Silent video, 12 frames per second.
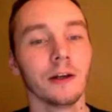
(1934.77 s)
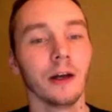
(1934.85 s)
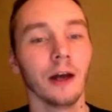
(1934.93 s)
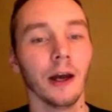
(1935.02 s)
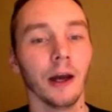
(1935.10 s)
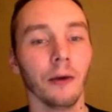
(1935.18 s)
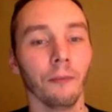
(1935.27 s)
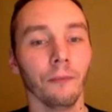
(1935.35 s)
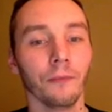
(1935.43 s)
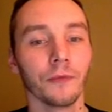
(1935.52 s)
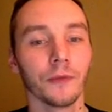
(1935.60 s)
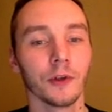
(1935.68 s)

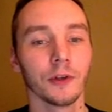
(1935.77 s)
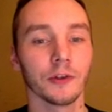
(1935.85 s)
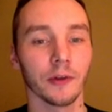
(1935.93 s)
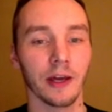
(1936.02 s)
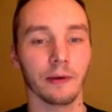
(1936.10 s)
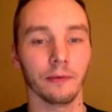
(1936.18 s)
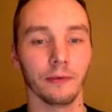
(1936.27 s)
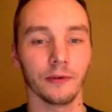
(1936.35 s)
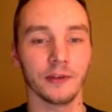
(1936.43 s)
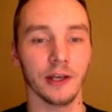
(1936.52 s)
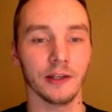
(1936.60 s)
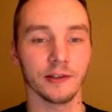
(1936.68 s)
Um, so that
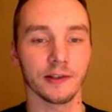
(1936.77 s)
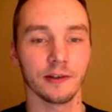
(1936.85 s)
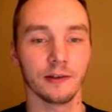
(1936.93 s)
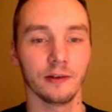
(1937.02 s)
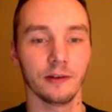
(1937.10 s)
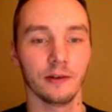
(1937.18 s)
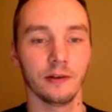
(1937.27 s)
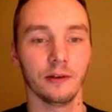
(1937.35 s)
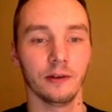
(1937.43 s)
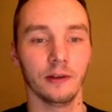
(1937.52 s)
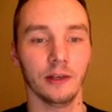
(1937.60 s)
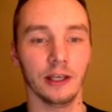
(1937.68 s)
says
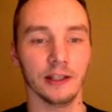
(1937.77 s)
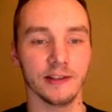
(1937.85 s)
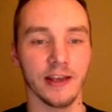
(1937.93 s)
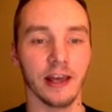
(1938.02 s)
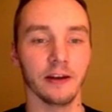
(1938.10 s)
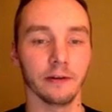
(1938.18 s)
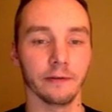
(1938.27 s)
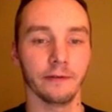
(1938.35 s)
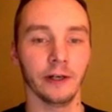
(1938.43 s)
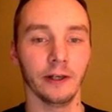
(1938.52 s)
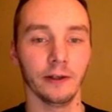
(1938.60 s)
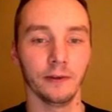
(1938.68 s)
it's the end of the
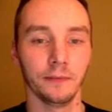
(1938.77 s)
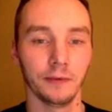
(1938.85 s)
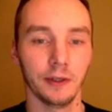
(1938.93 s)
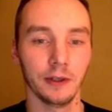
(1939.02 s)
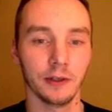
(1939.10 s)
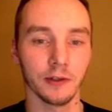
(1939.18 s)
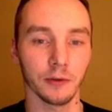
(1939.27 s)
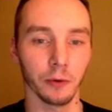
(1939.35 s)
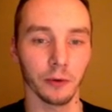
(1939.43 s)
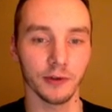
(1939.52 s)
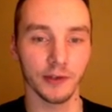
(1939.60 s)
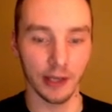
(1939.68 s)
file. So we
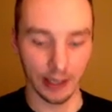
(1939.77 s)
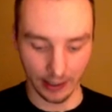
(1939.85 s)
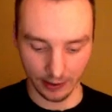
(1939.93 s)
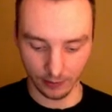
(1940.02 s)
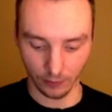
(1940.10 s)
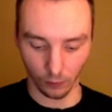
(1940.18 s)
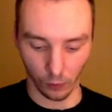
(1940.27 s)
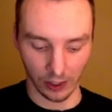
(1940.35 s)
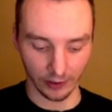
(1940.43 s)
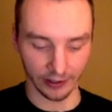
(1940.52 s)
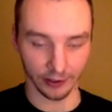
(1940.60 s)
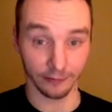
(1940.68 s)
want to say
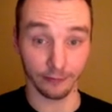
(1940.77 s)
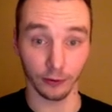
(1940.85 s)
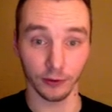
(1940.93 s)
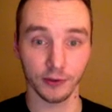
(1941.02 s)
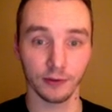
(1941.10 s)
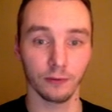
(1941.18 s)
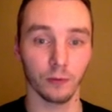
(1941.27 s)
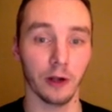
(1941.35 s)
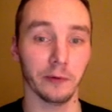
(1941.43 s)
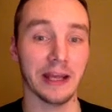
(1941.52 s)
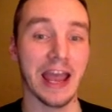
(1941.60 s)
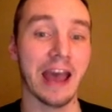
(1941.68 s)
while that is false, while
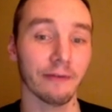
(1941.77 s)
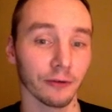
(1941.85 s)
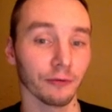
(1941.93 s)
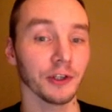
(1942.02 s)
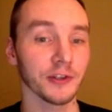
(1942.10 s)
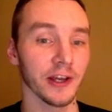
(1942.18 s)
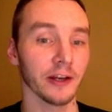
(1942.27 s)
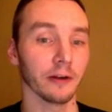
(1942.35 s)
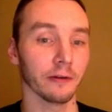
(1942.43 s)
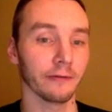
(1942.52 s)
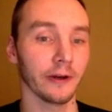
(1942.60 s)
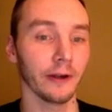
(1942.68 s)
we haven't reached the end of
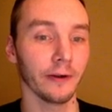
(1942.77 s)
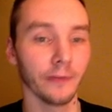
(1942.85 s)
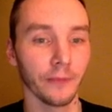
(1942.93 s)
the file.